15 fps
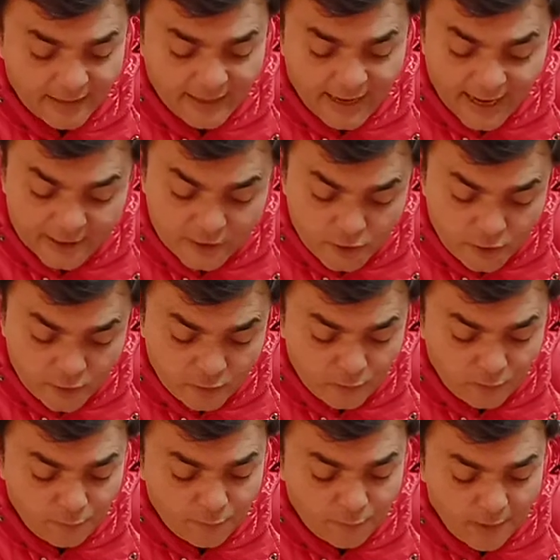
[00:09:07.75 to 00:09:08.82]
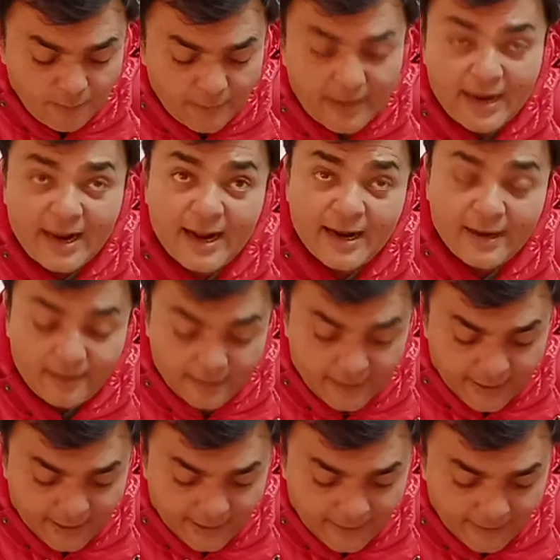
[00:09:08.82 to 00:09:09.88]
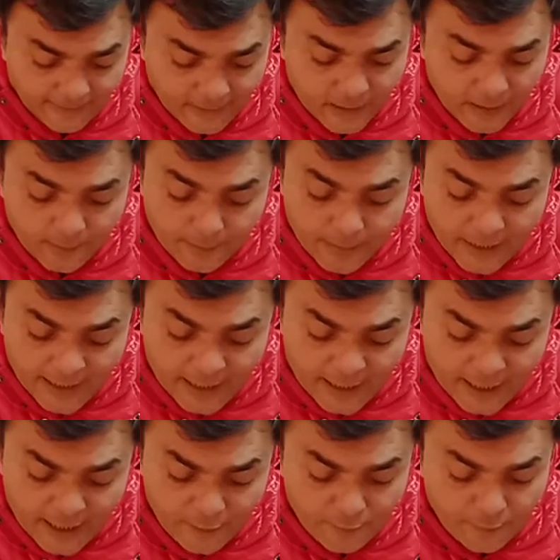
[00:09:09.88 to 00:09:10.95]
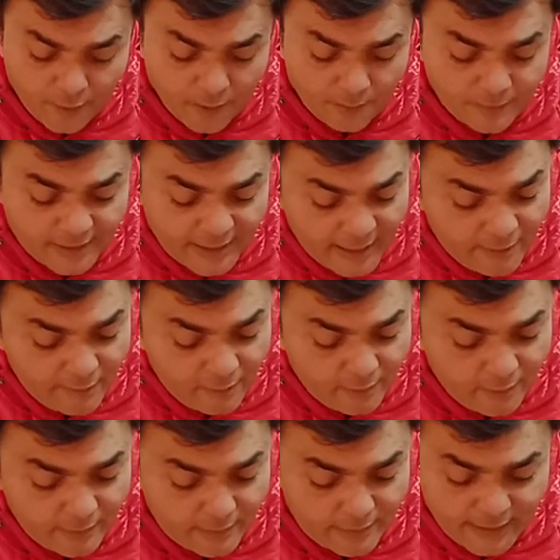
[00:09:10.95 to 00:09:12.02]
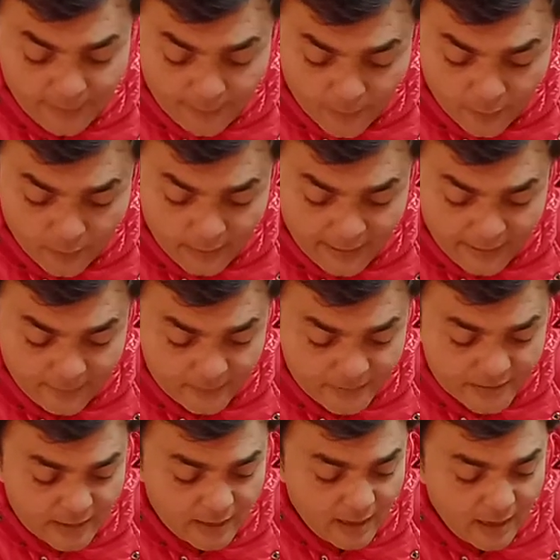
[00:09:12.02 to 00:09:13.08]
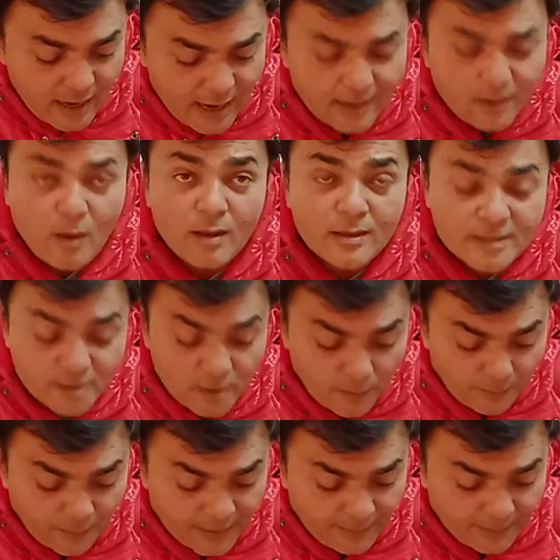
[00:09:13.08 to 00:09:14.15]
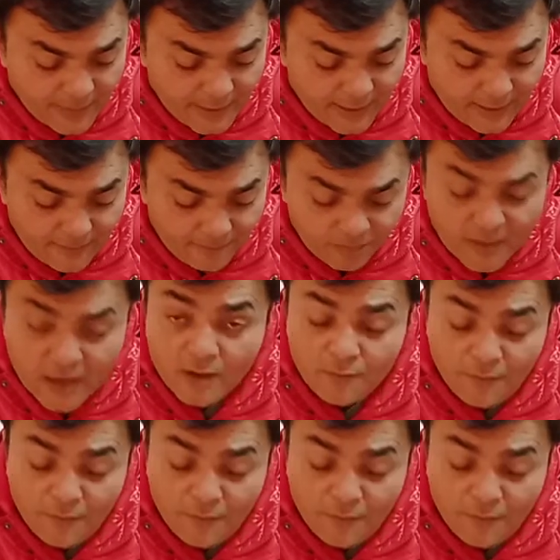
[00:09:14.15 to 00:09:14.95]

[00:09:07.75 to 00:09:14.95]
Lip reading: cashew from kher tree, bidi from timru leaves are also prepared.